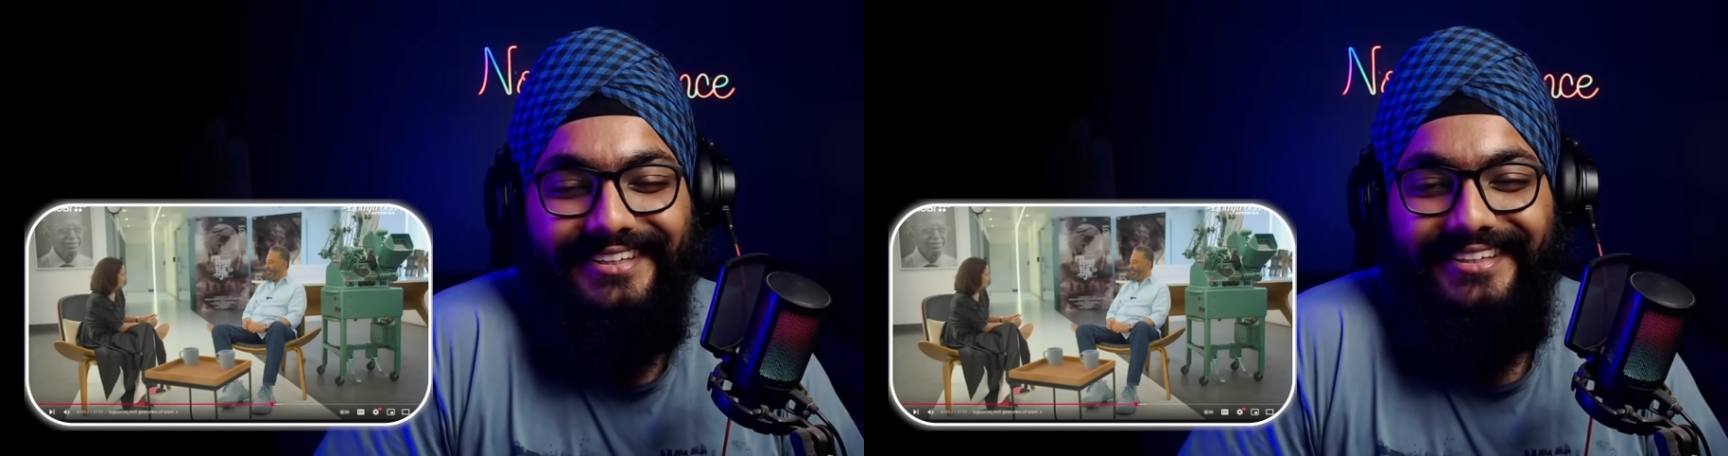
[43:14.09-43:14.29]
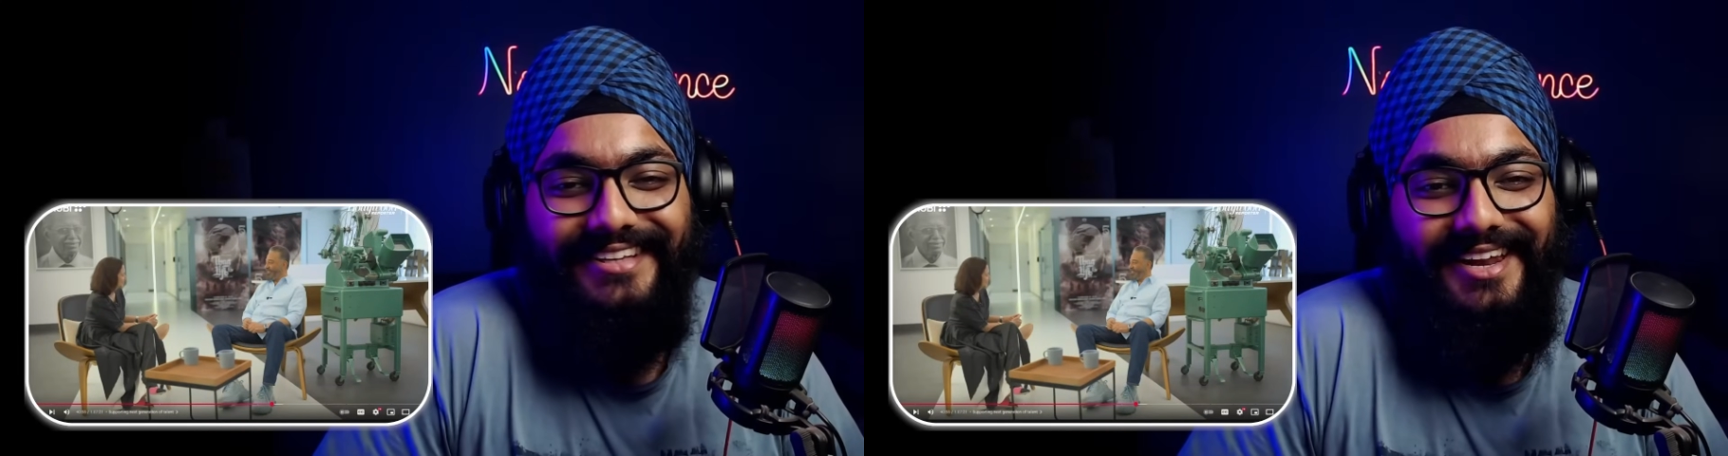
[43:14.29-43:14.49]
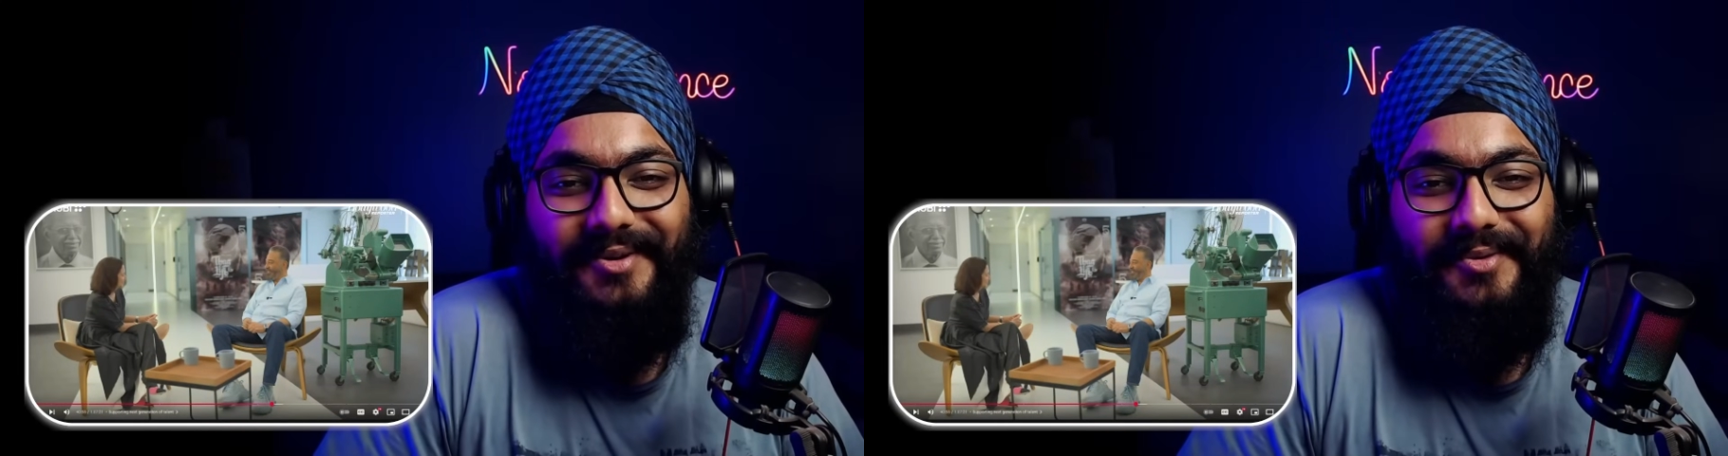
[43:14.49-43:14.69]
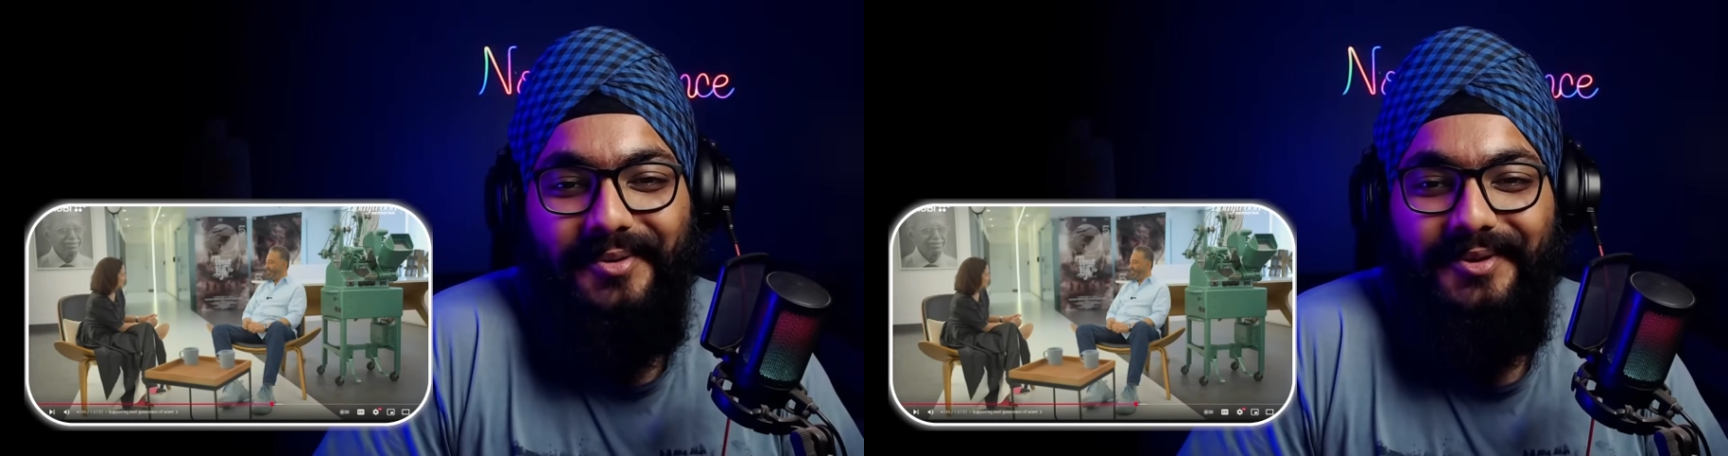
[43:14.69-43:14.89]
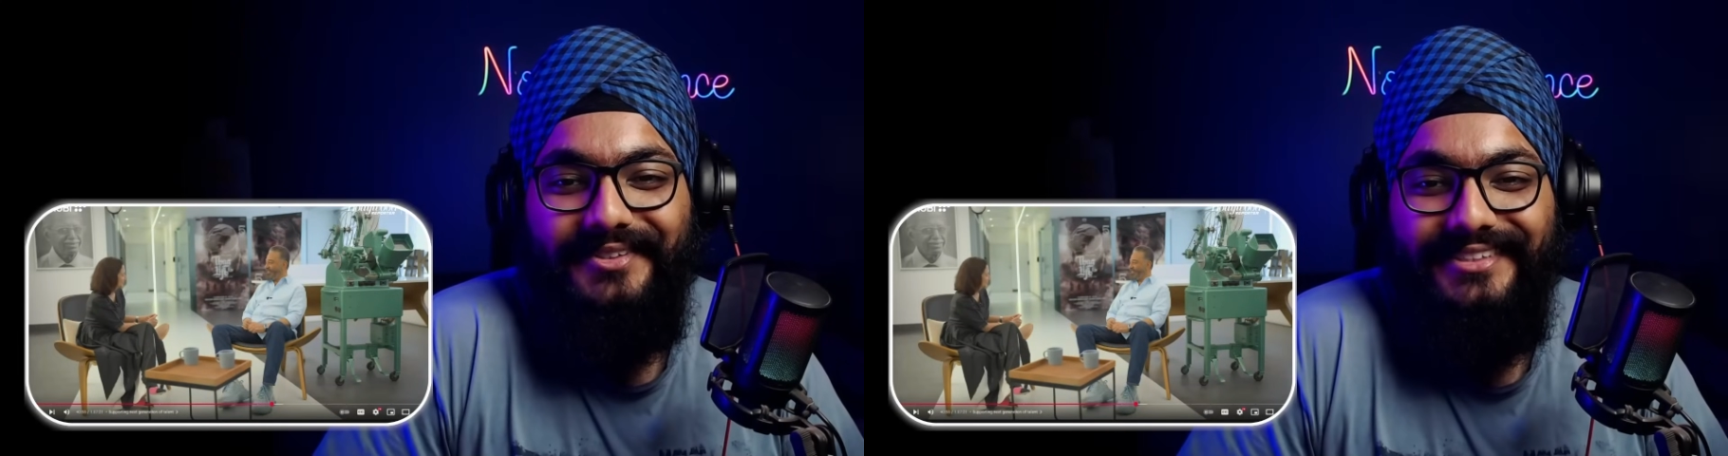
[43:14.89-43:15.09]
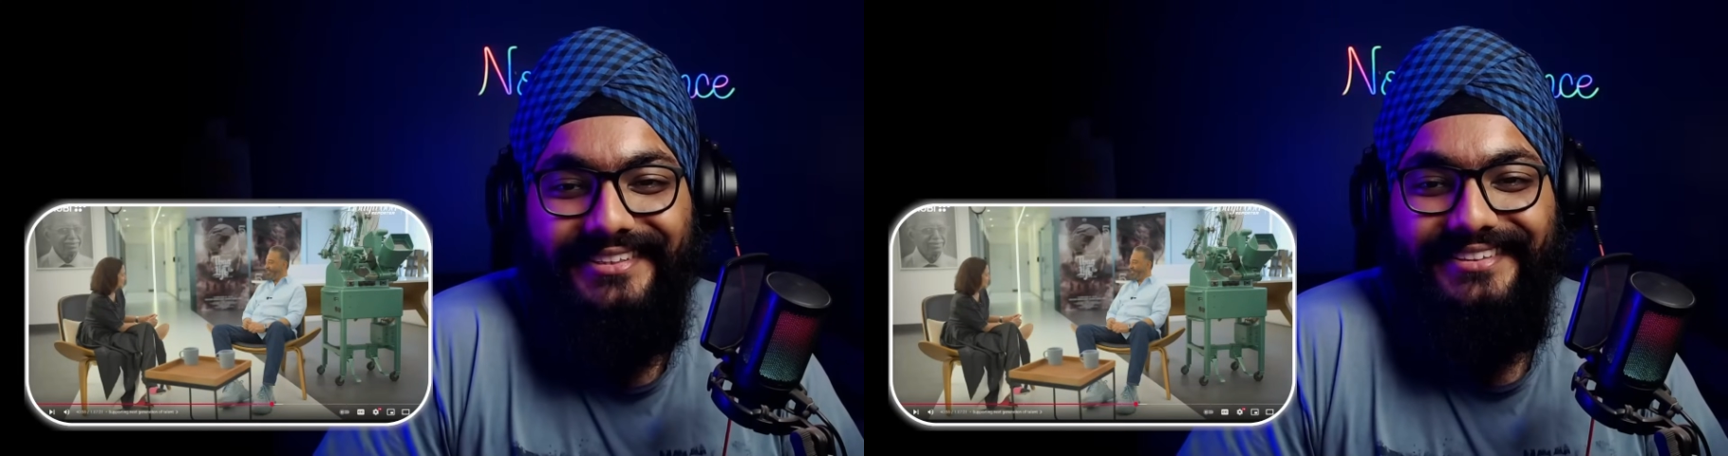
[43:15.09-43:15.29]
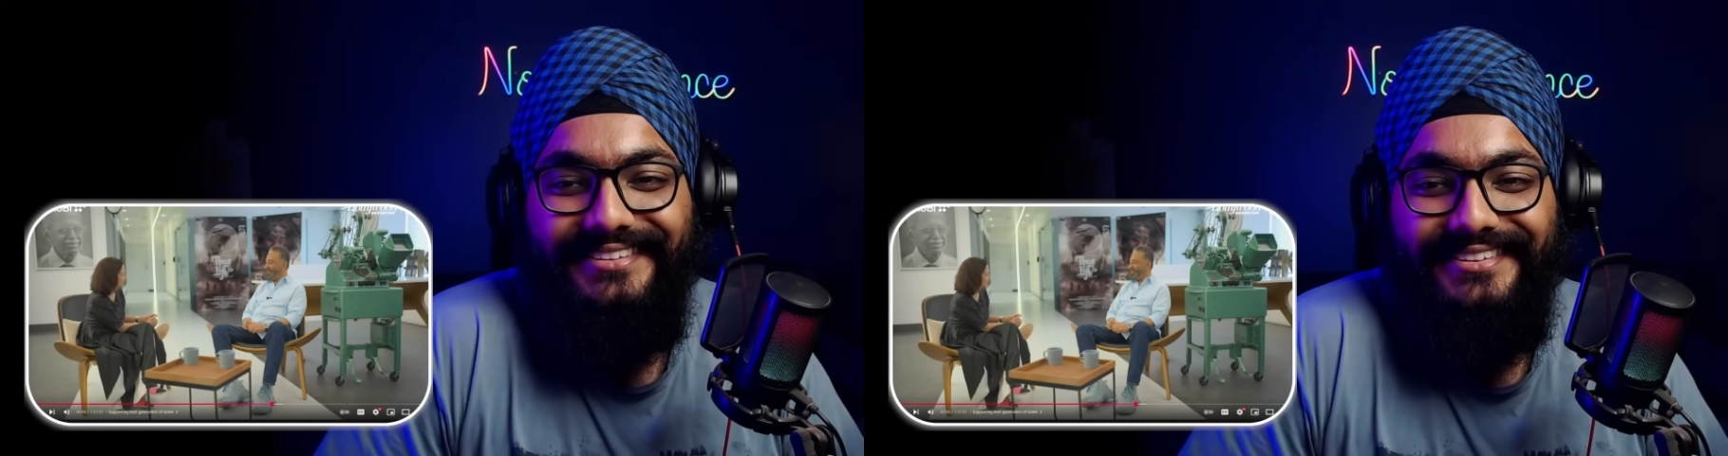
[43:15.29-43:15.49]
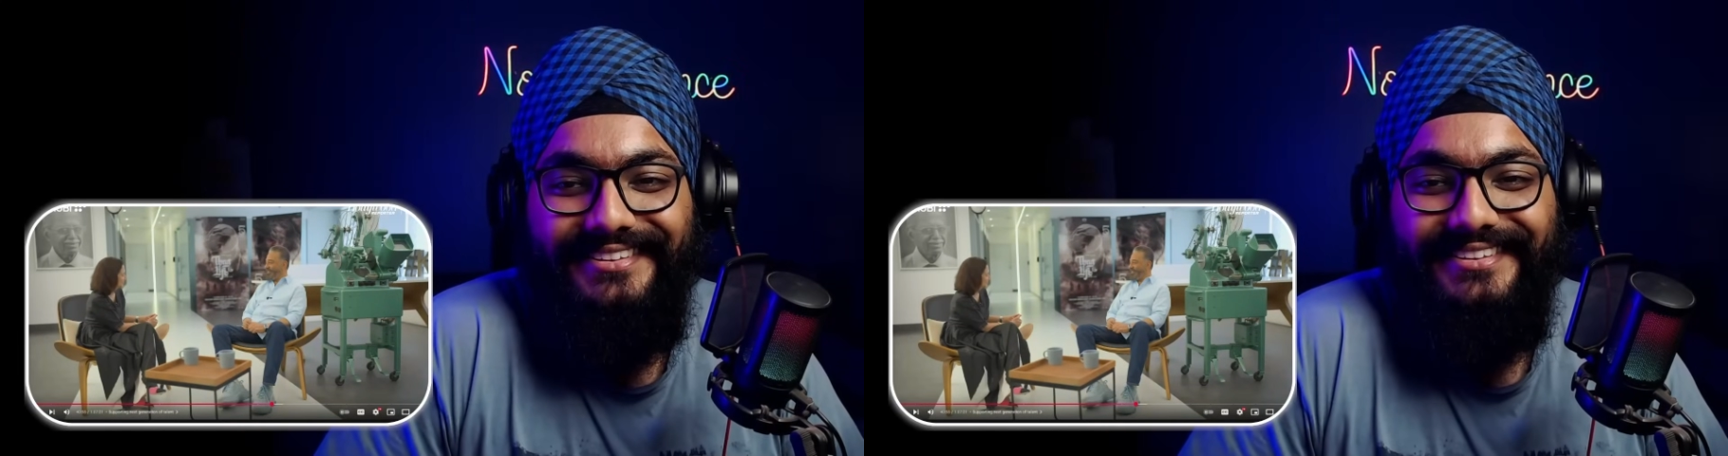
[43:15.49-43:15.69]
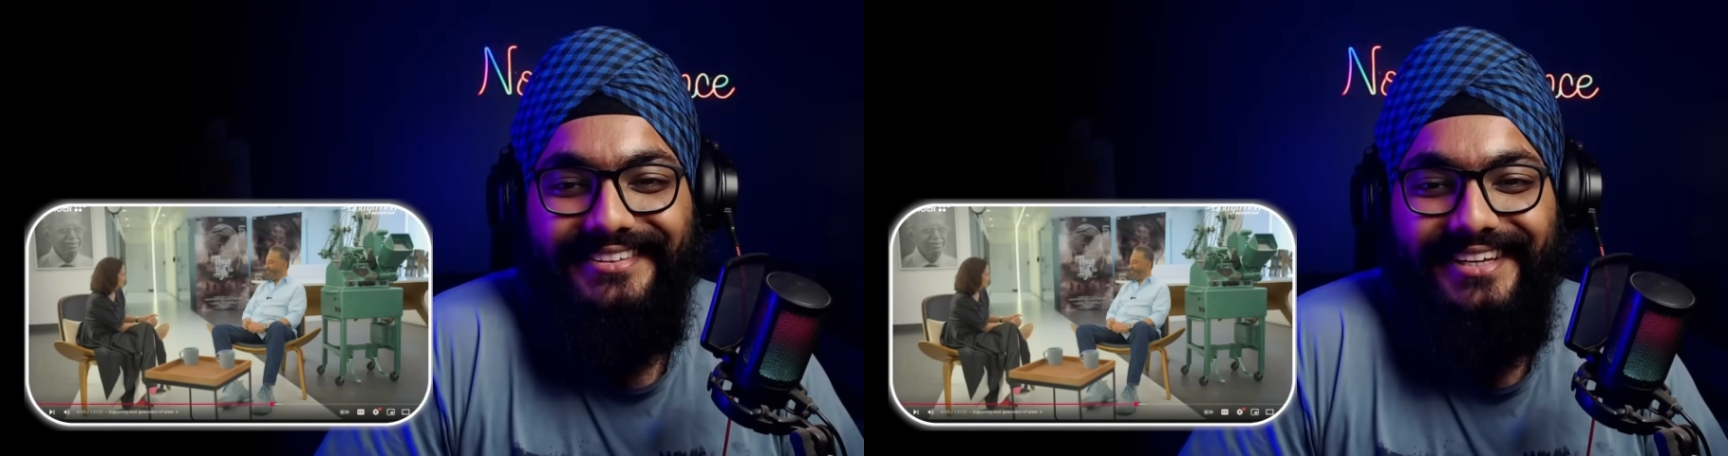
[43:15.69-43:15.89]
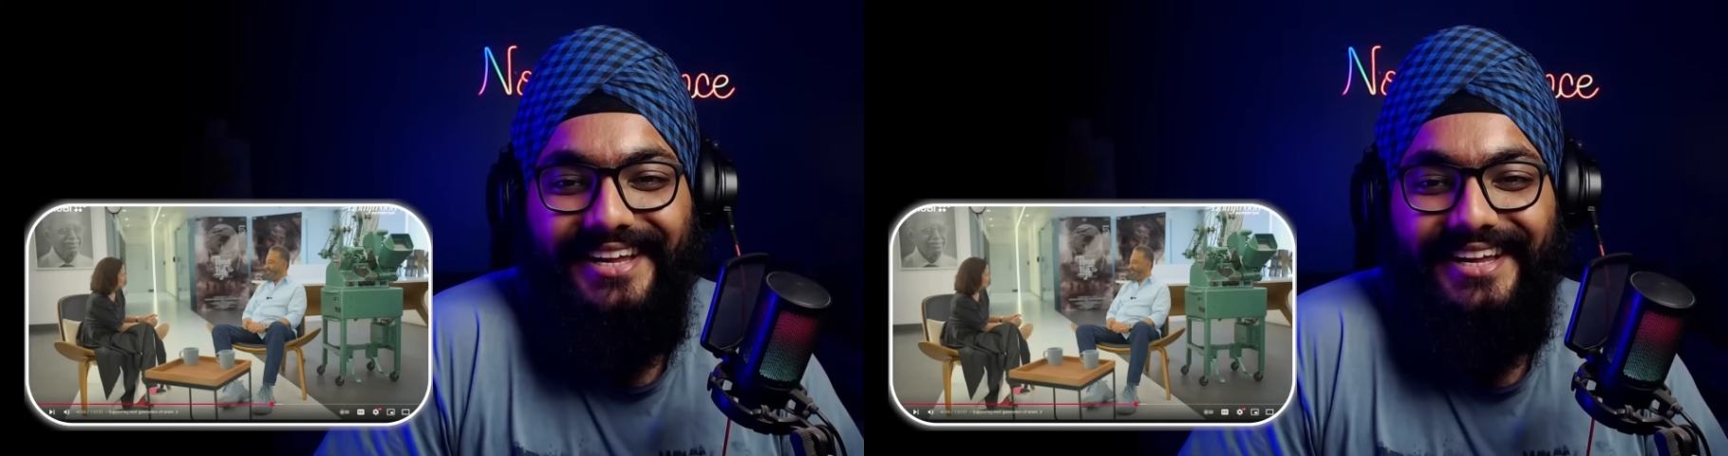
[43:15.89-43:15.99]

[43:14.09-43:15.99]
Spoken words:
I don't know what to say. I